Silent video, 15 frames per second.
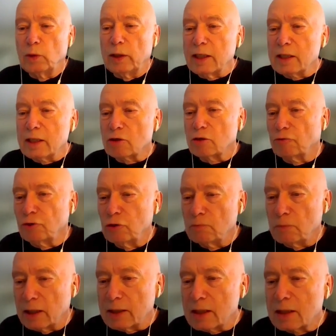weeks or a few
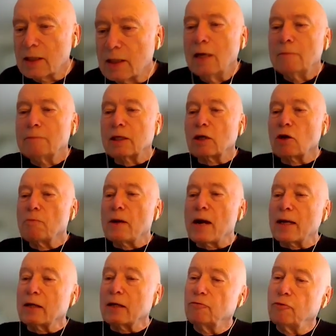months. They go
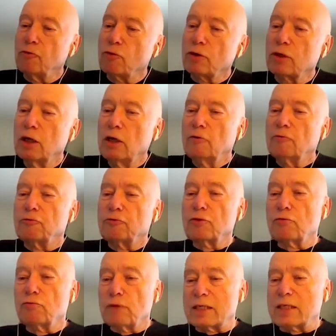back and forth for
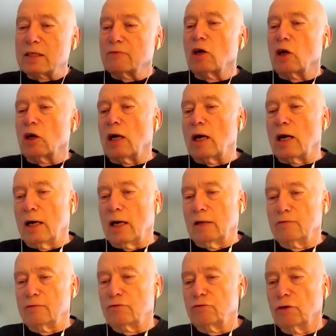the rest of our
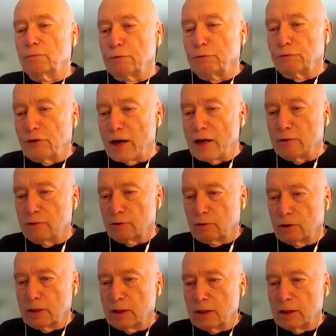lives, for a profound